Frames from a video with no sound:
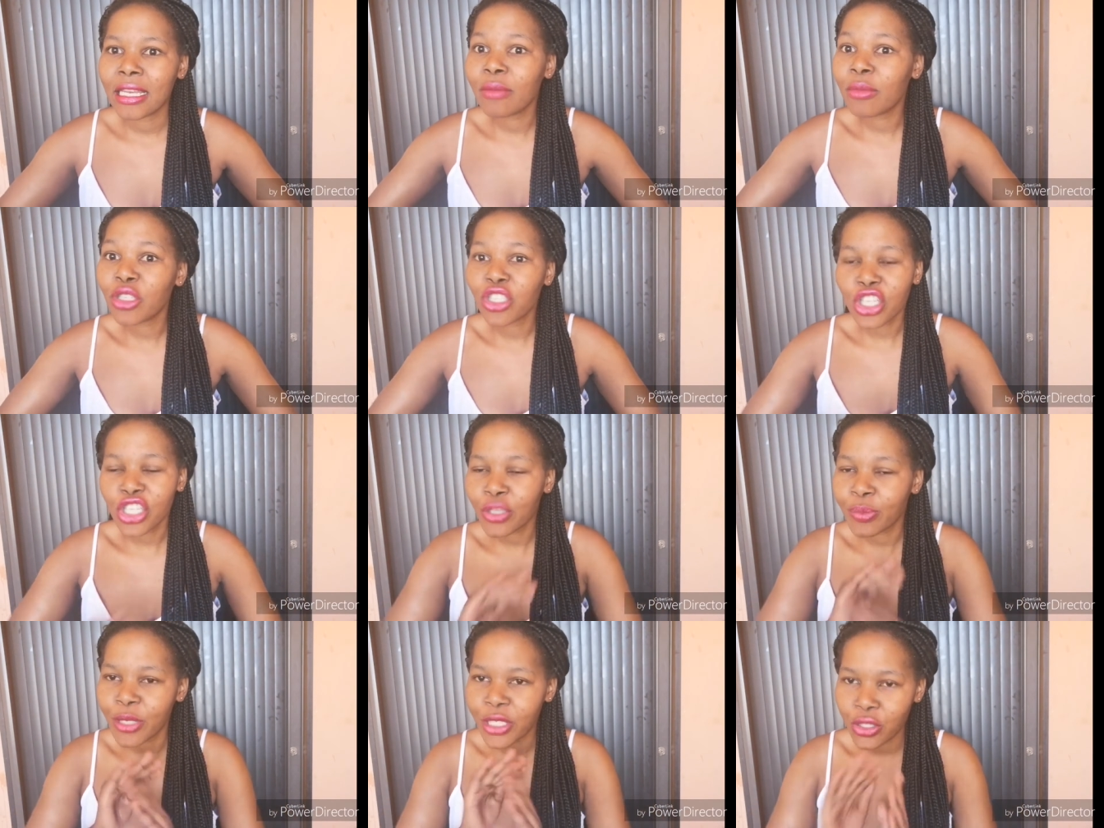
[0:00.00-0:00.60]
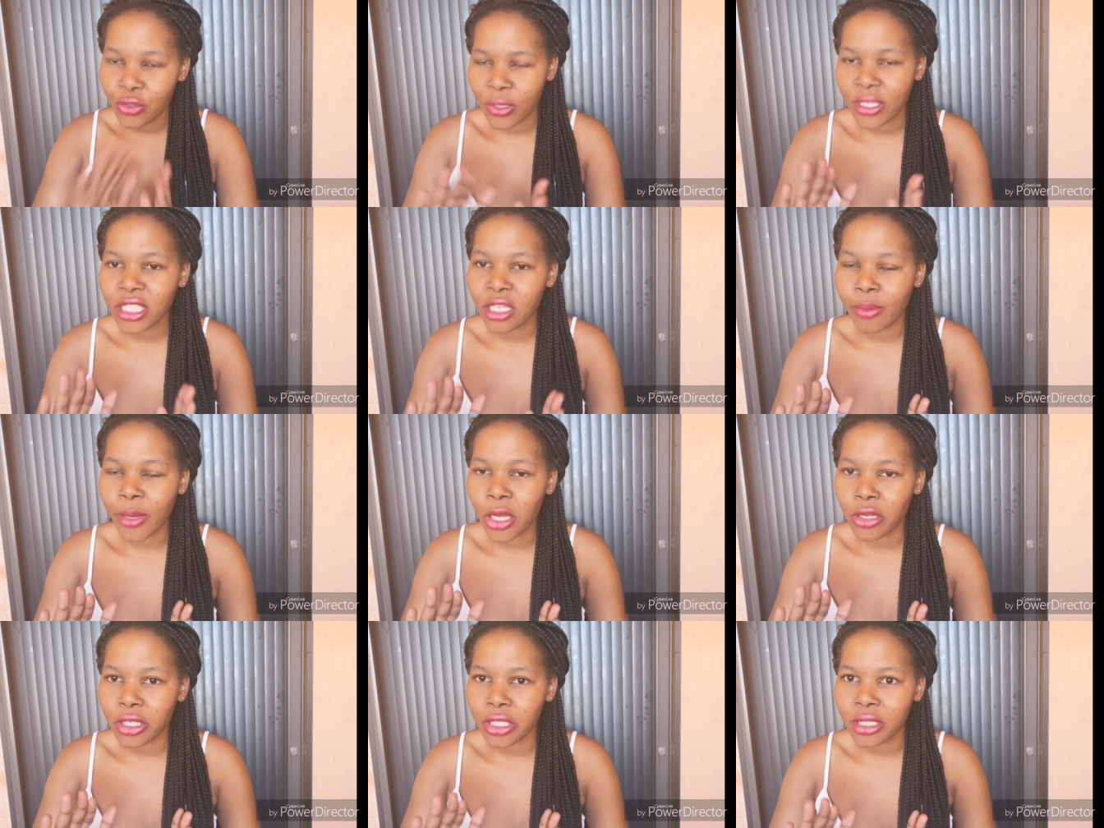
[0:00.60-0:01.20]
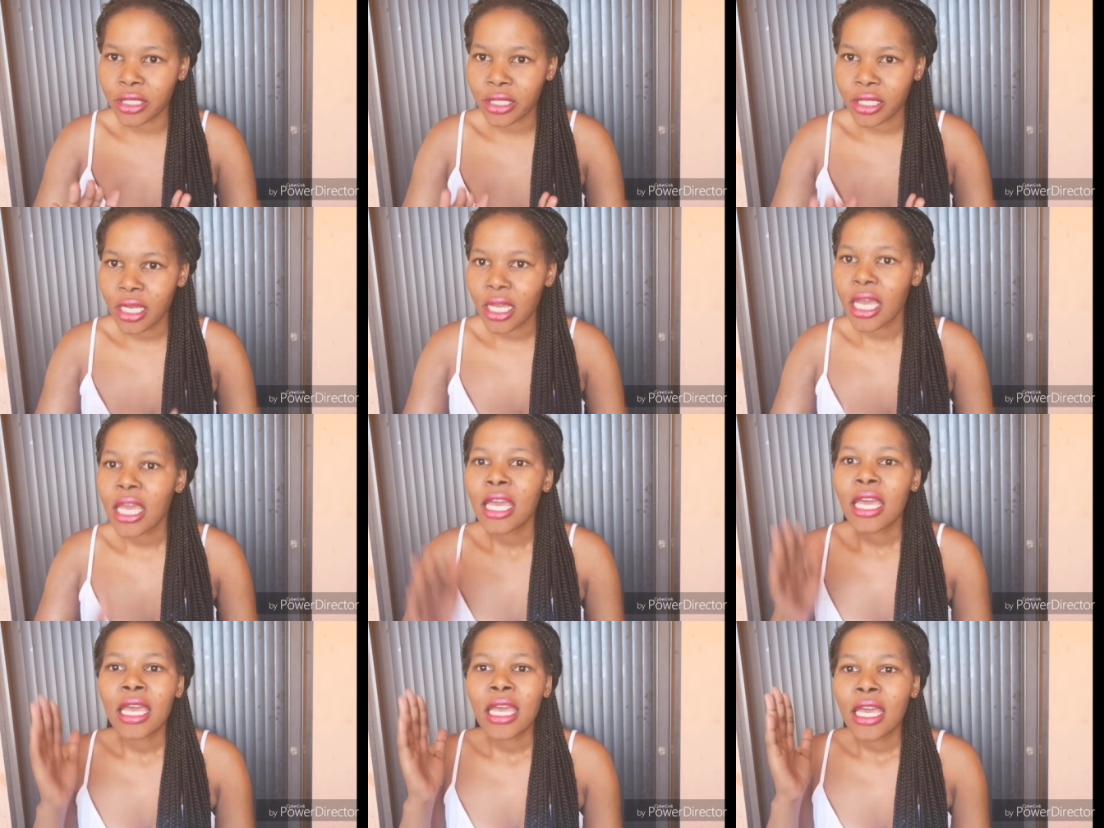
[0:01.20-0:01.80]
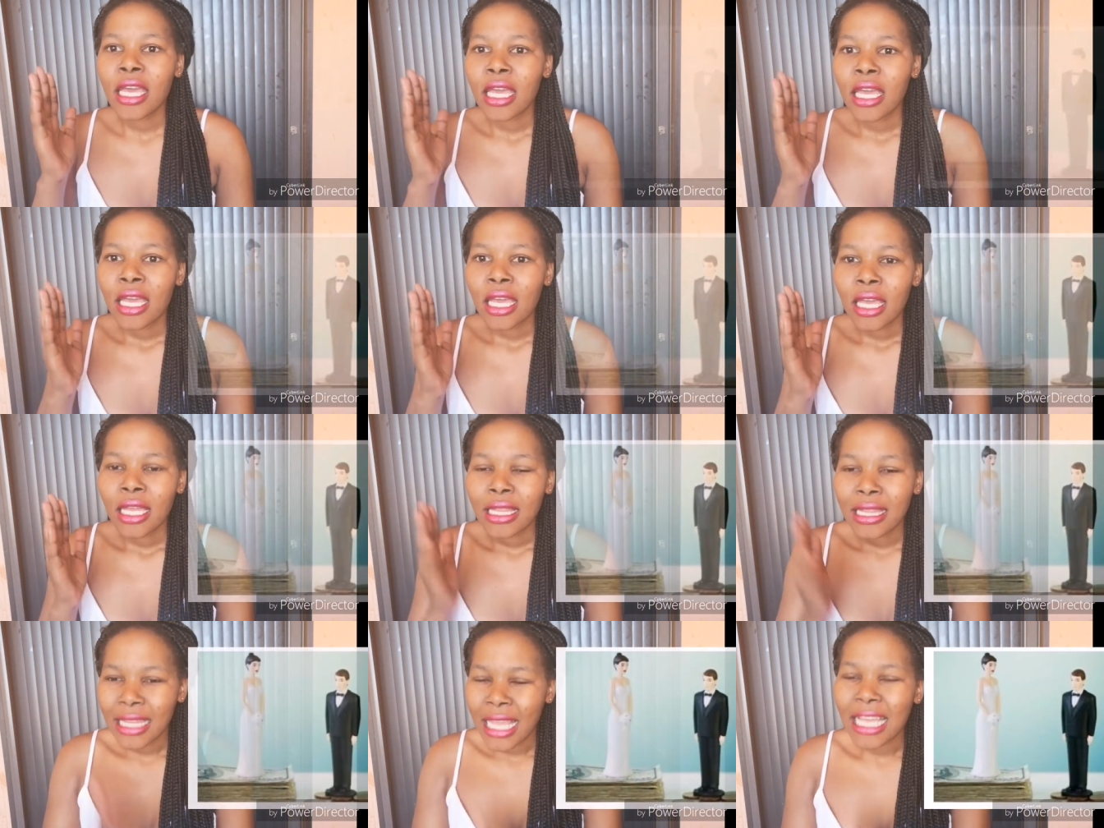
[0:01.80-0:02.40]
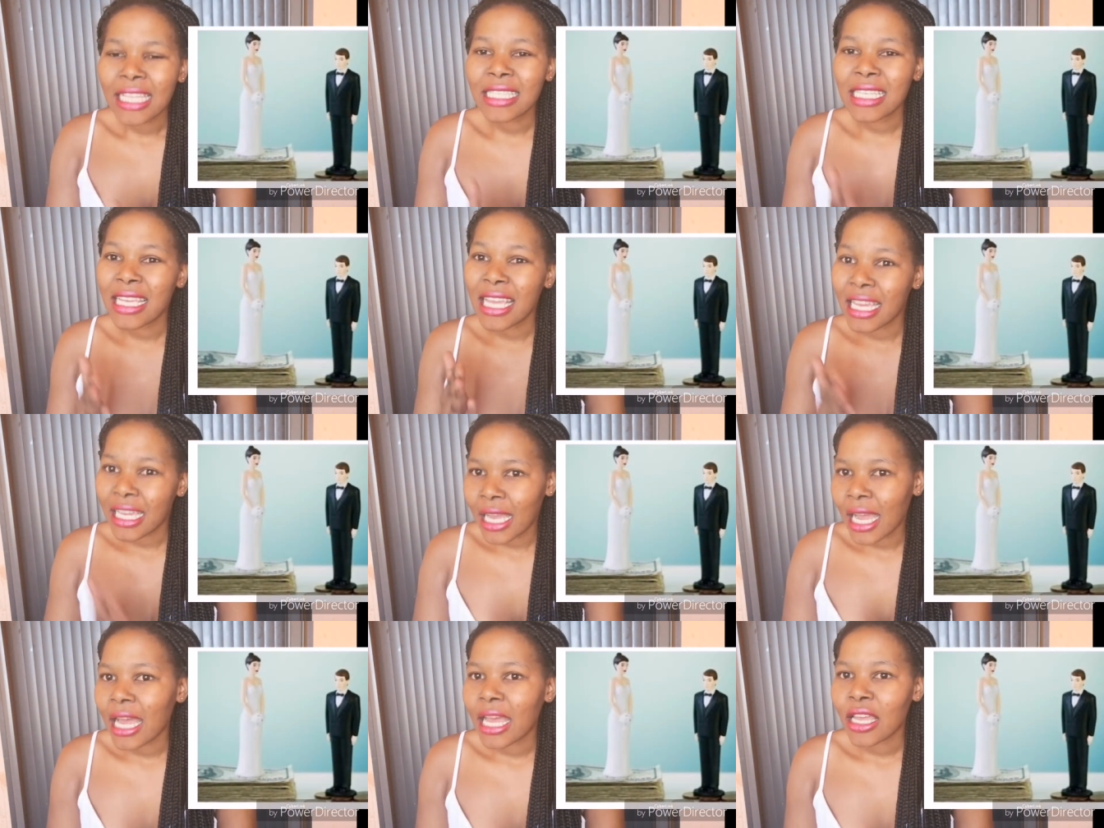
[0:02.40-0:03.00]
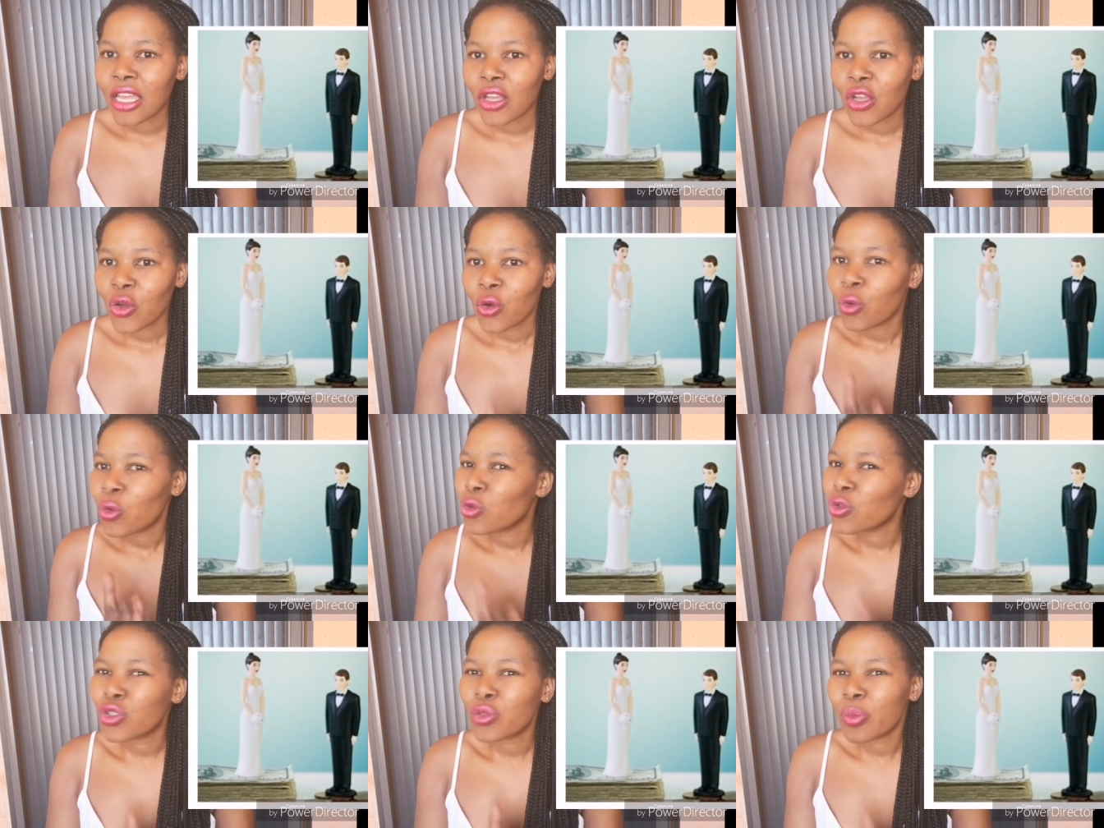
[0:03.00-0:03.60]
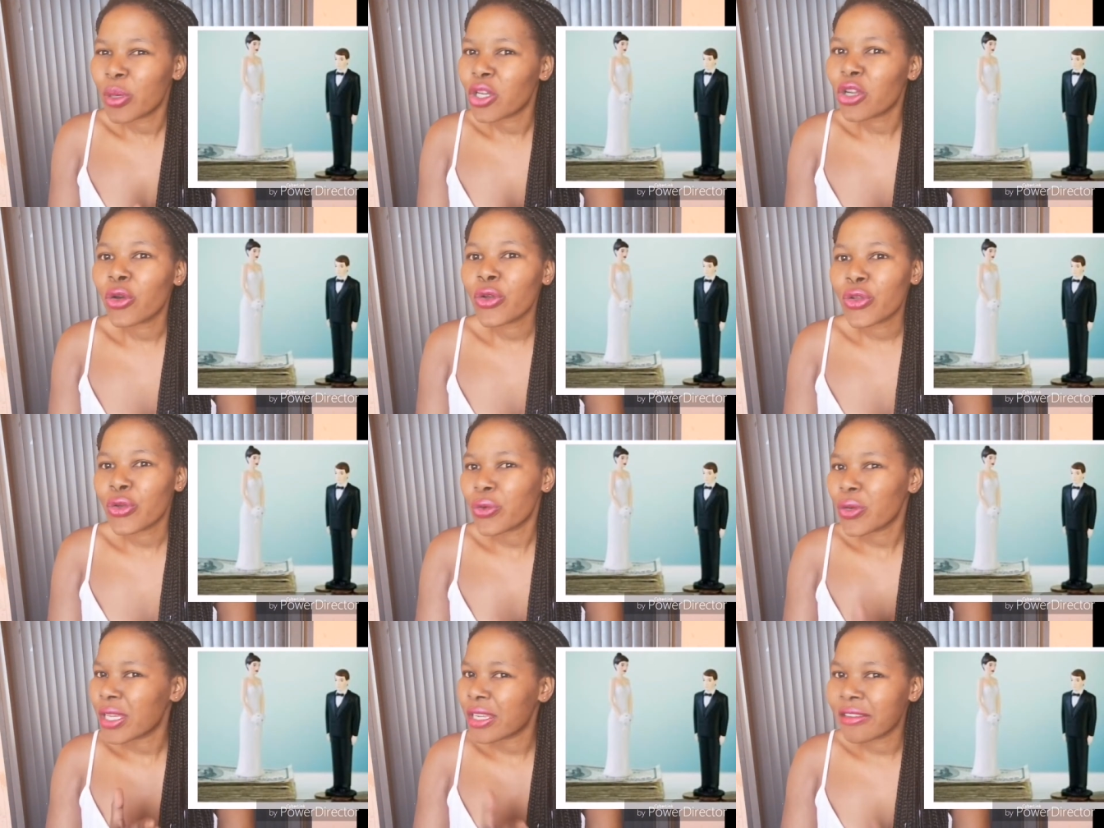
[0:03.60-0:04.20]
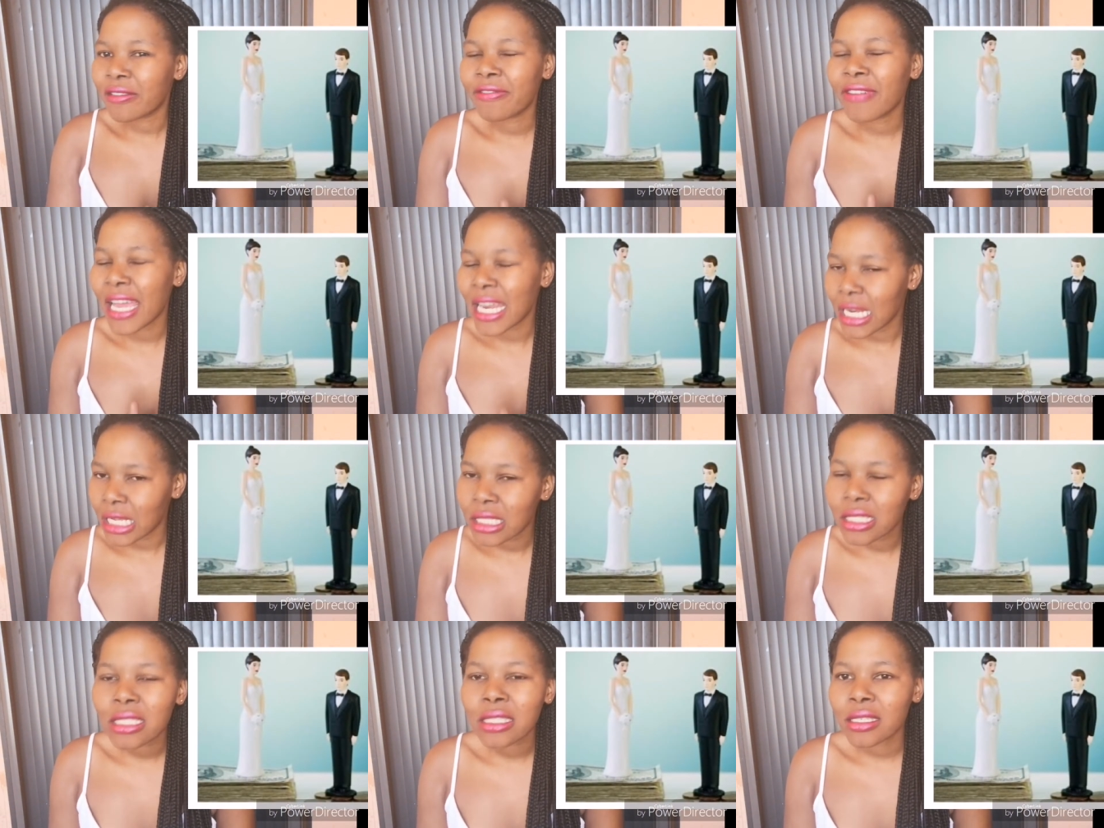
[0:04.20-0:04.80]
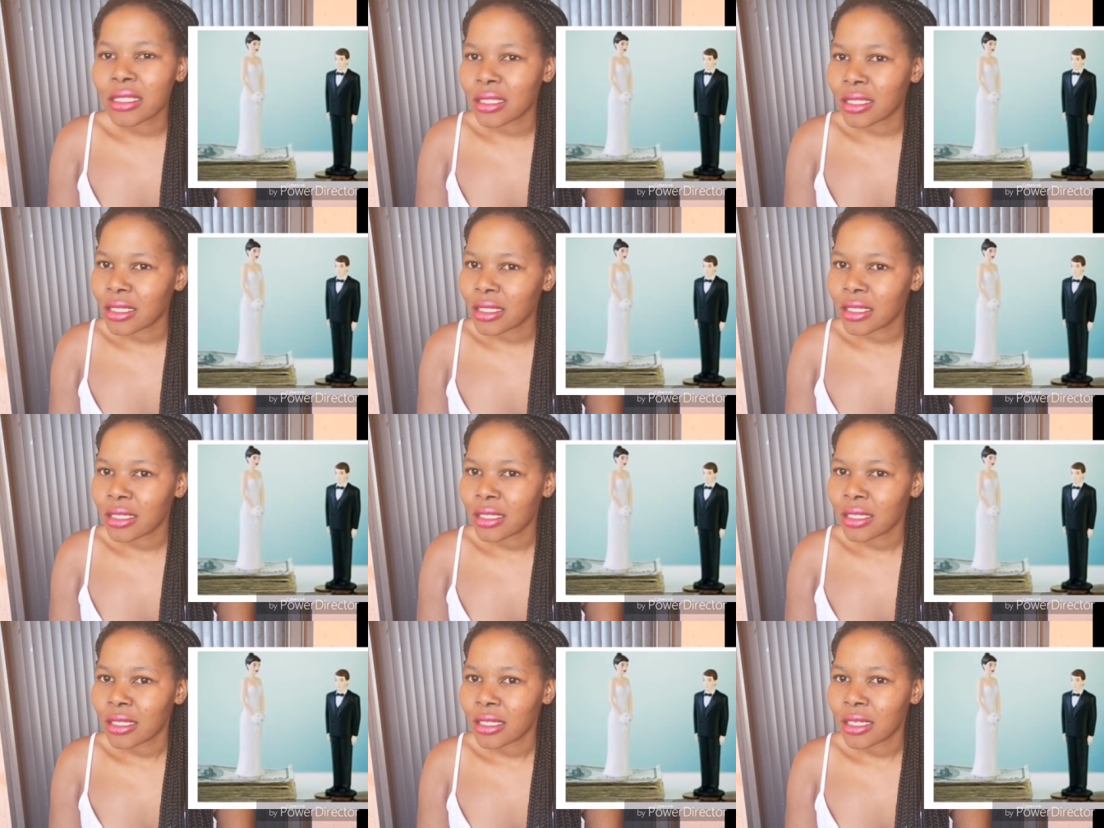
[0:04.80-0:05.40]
let me just be straight about it. Dating a guy who's below you in finances.